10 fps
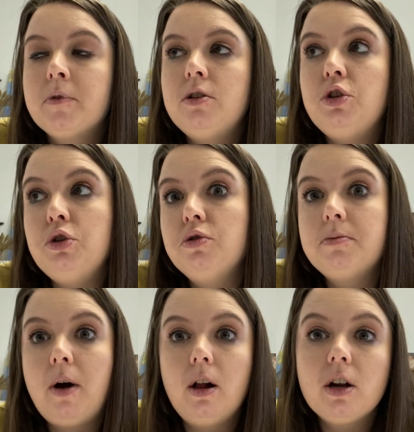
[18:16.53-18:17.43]
two
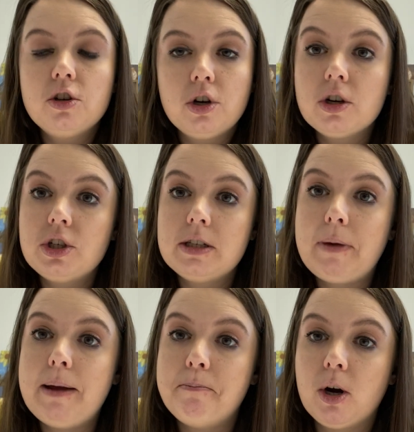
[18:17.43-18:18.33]
smaller churches
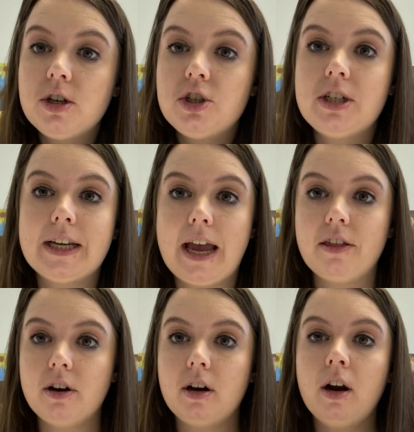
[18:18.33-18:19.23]
might merge
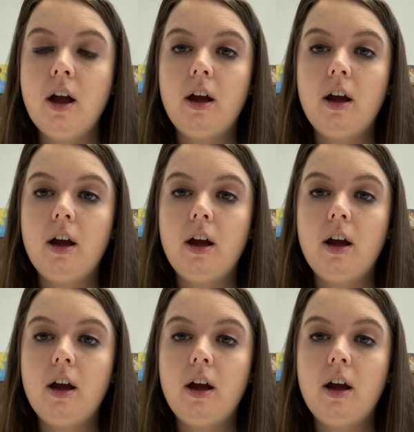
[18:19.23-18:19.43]
together